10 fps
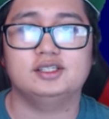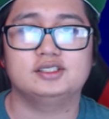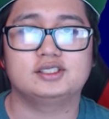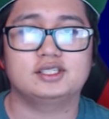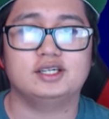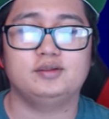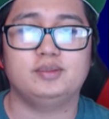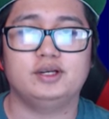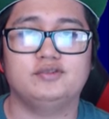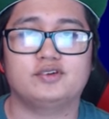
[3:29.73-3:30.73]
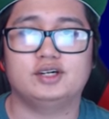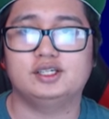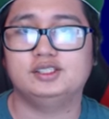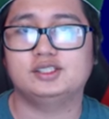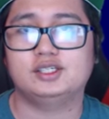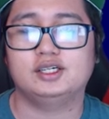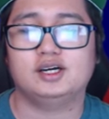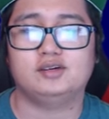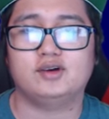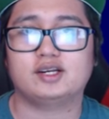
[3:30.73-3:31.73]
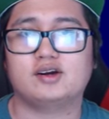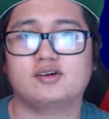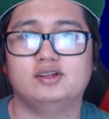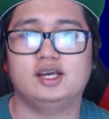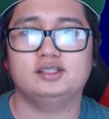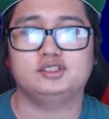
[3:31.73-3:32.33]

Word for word: skill build for Hunter on Ragnarok Online,